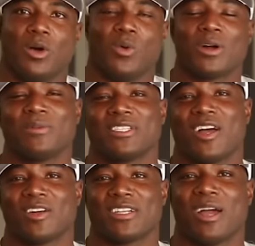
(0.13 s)
Welcome to
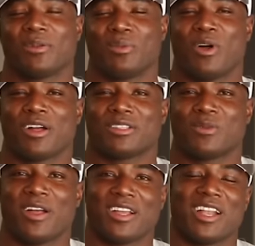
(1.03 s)
Talk Now with DeMarcus
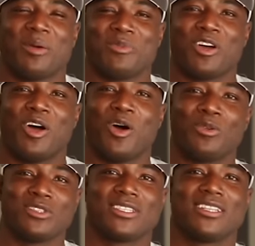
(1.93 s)
Ware, and I'm your
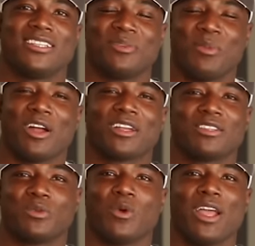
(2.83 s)
host,
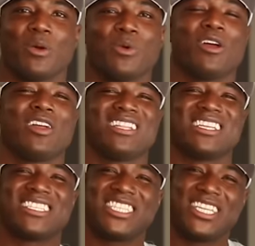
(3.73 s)
DeMarcus Ware. We are in the
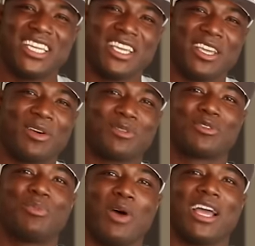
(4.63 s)
chill
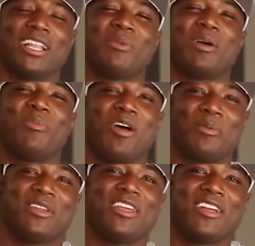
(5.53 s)
spot in my
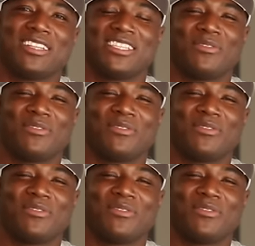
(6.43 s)
apartment here in